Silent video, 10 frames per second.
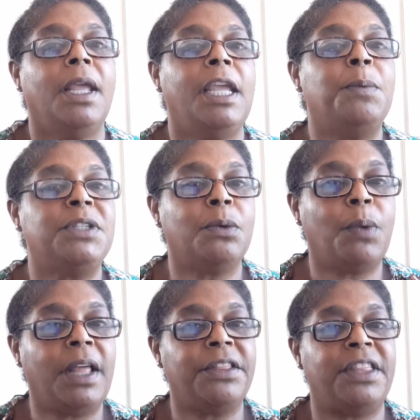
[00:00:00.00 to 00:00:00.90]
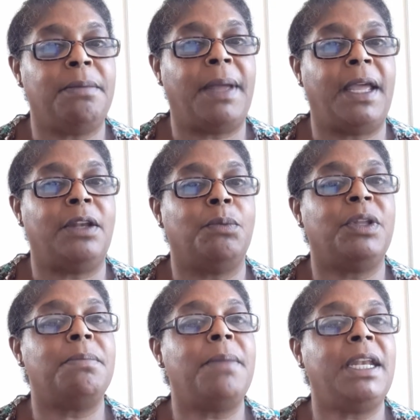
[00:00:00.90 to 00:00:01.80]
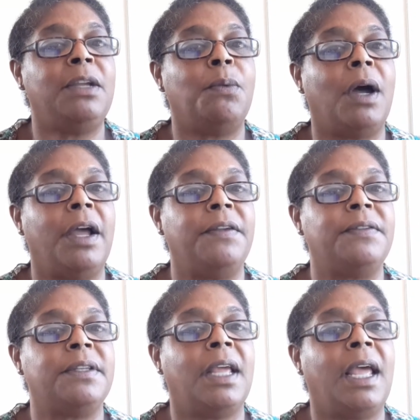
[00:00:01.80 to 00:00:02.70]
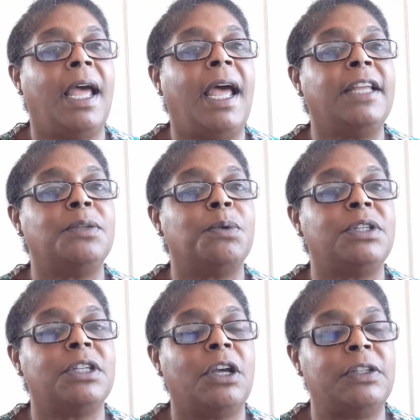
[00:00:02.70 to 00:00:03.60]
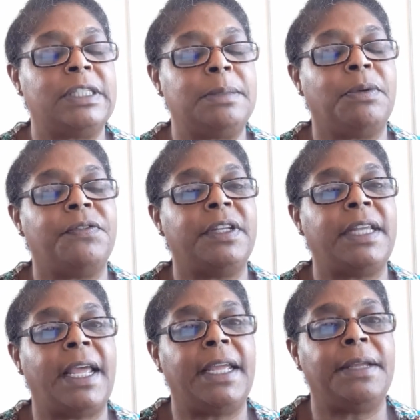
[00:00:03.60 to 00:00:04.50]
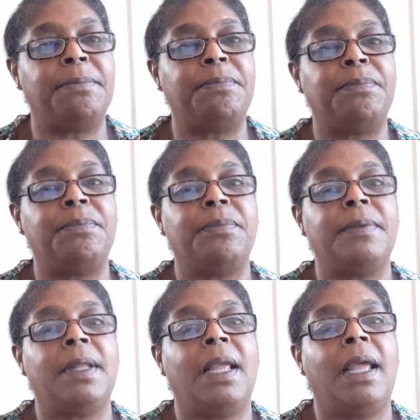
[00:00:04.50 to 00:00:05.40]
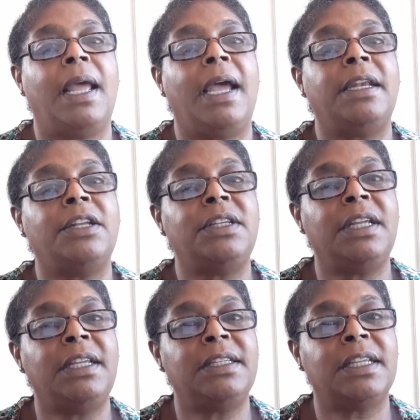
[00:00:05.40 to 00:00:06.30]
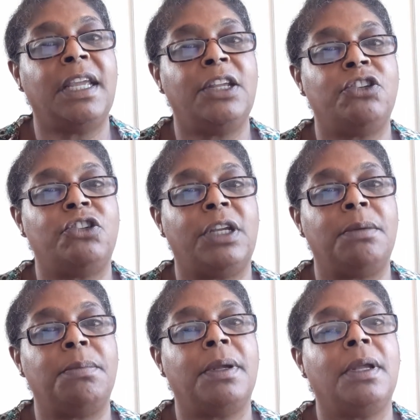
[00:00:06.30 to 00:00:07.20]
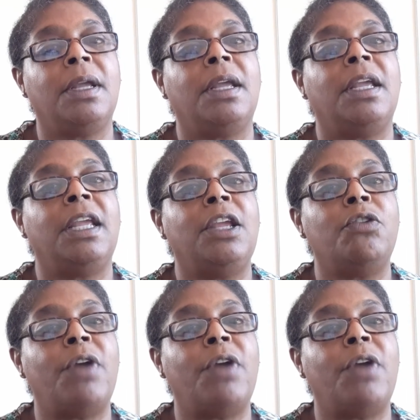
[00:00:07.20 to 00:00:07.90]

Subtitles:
He was a wealthy man with many wives, as was the custom of the day. And under his kingship, he